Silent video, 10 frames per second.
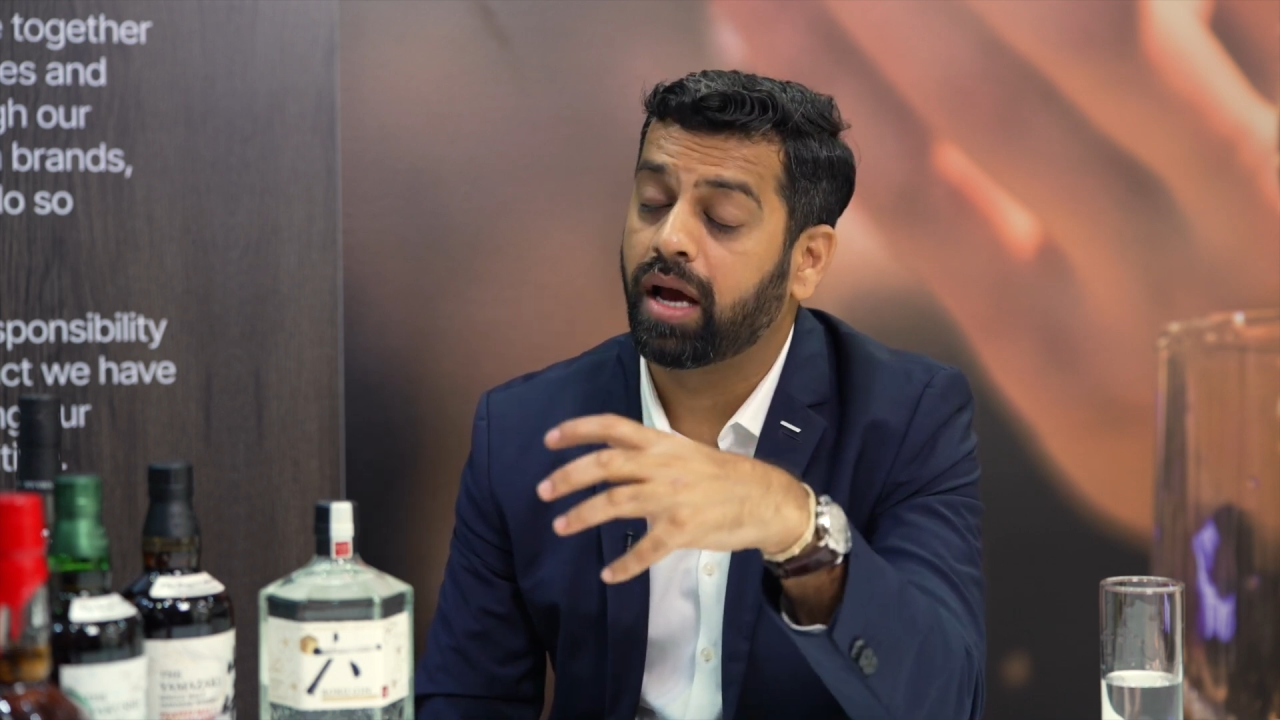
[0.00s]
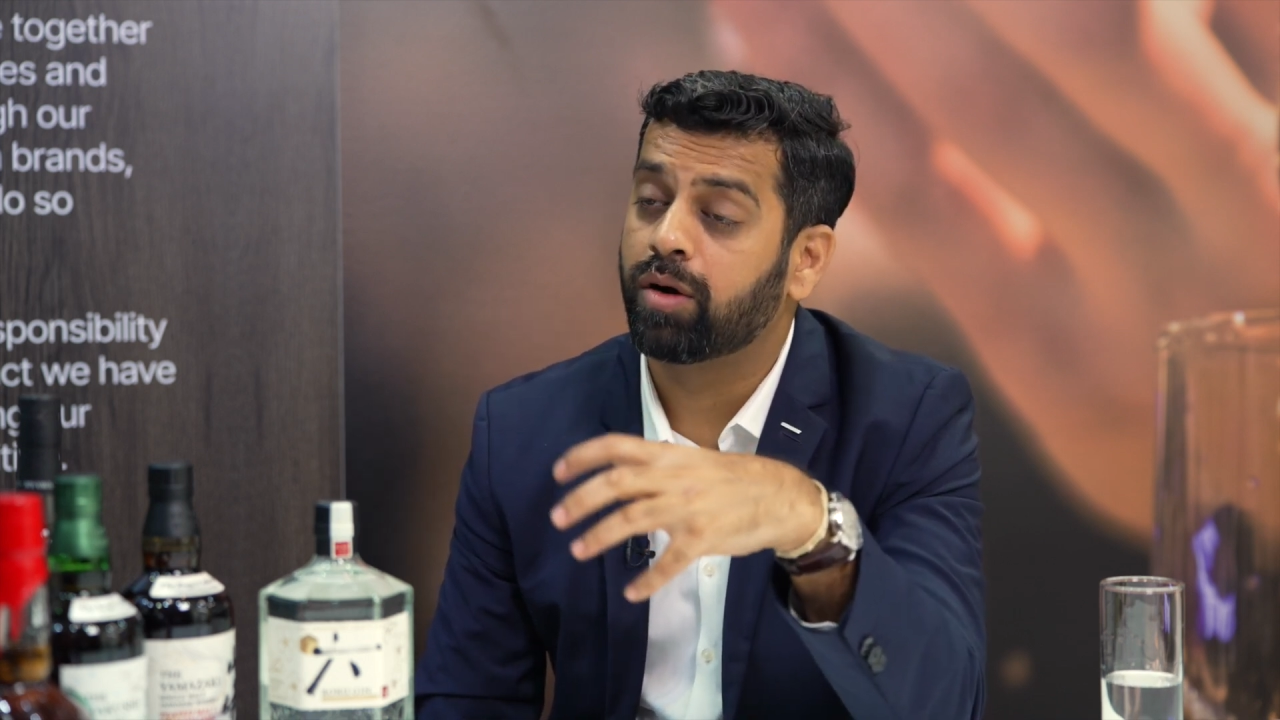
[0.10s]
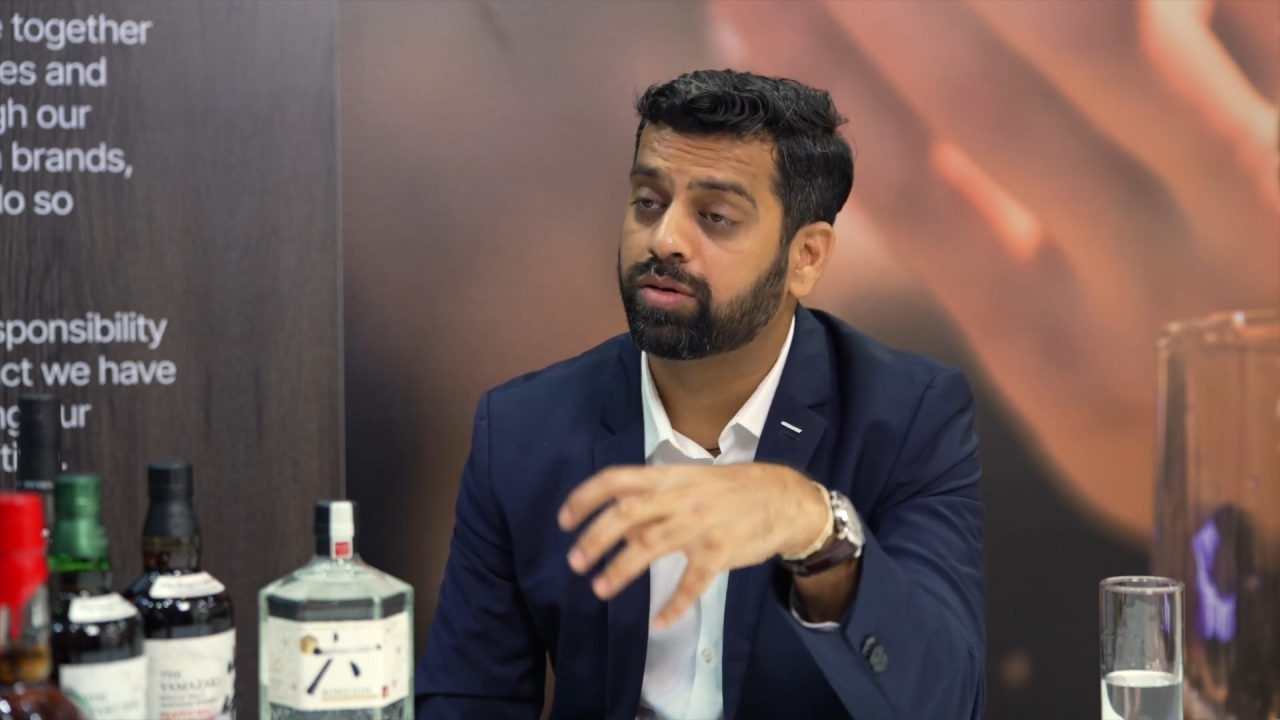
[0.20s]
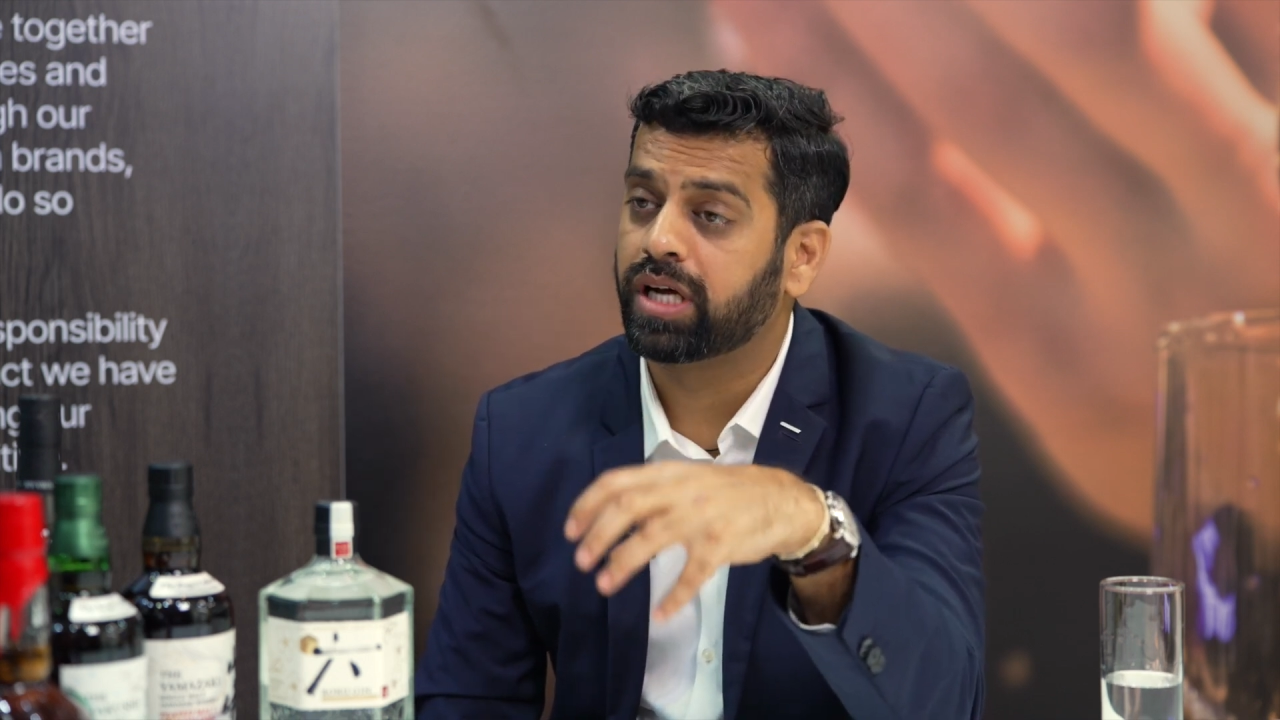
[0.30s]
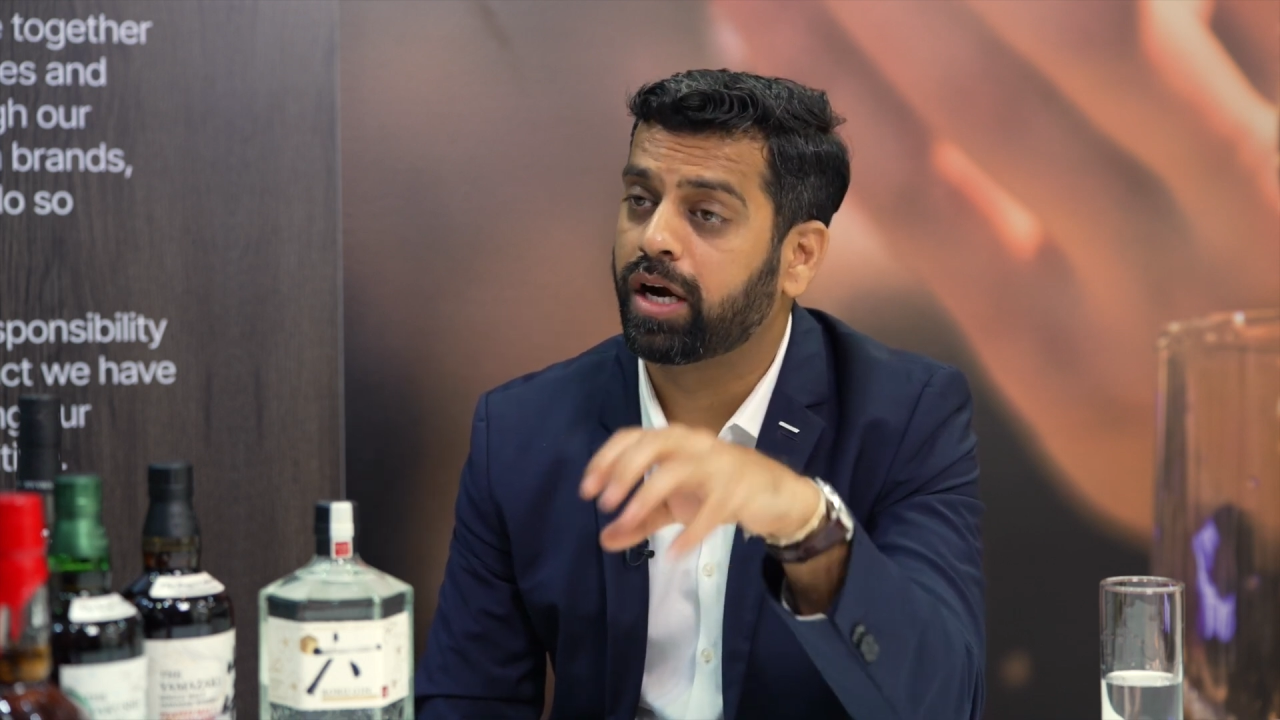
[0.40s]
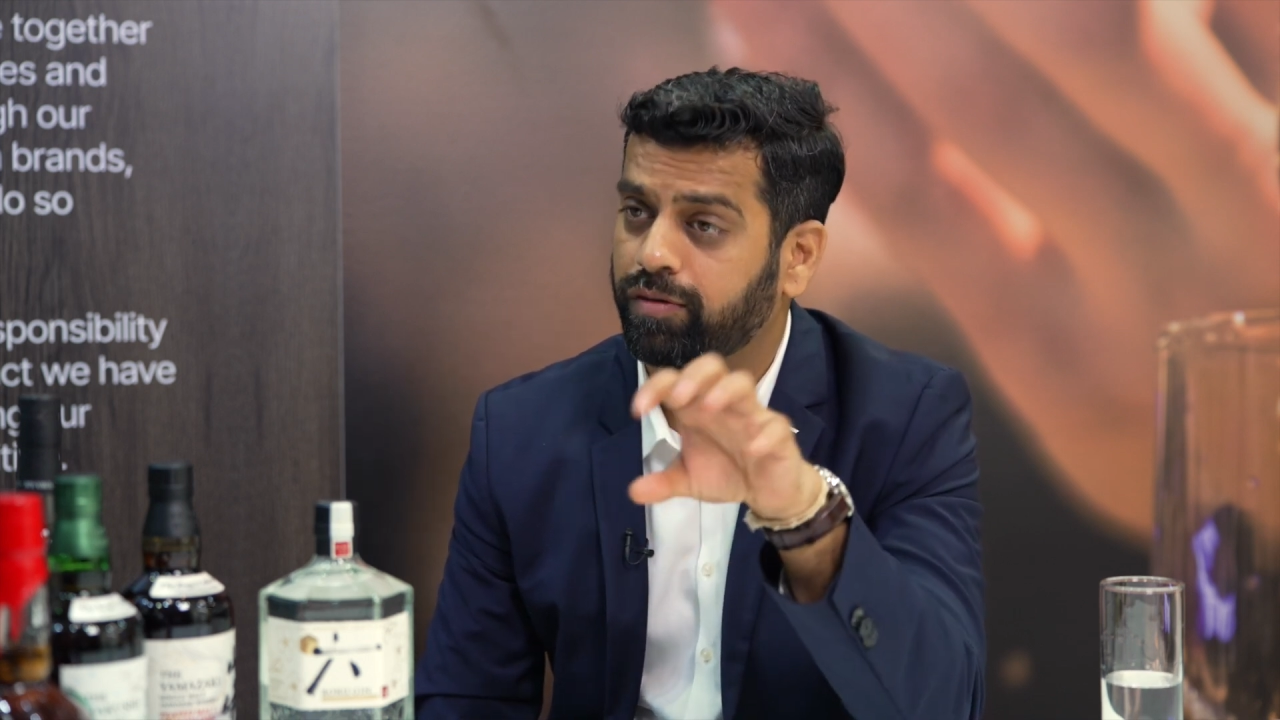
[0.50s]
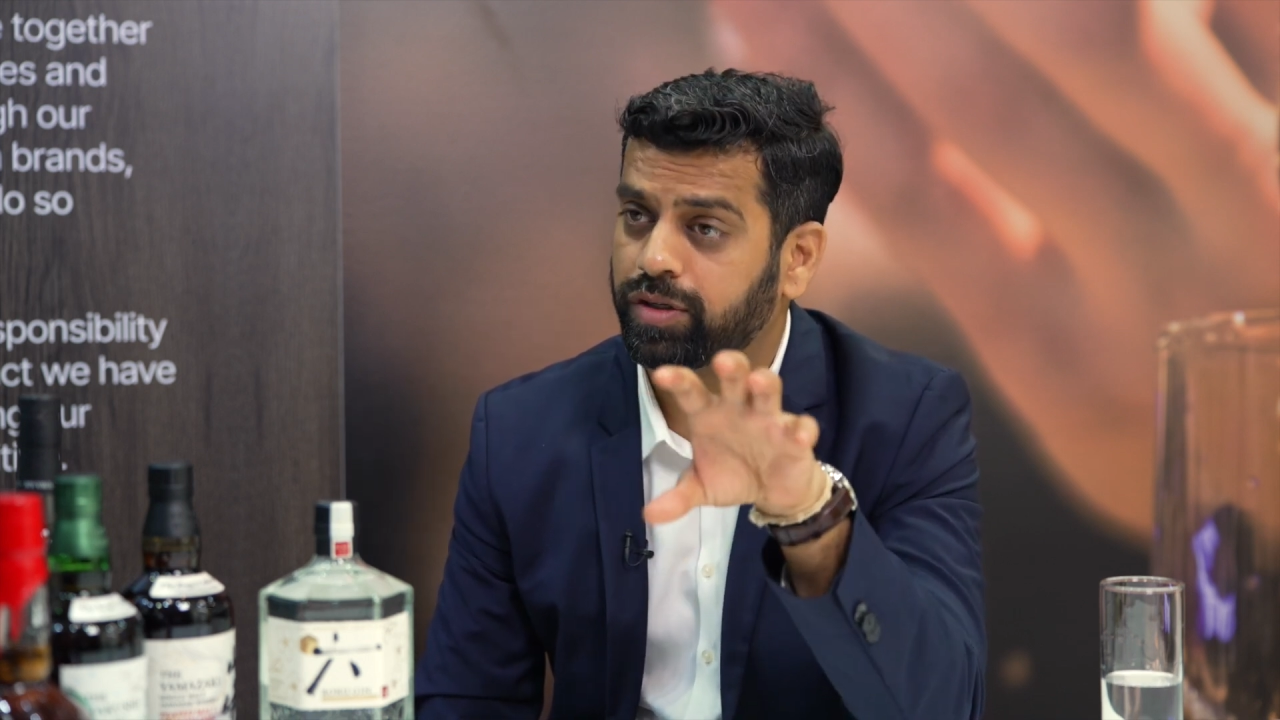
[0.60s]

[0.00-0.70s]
outside of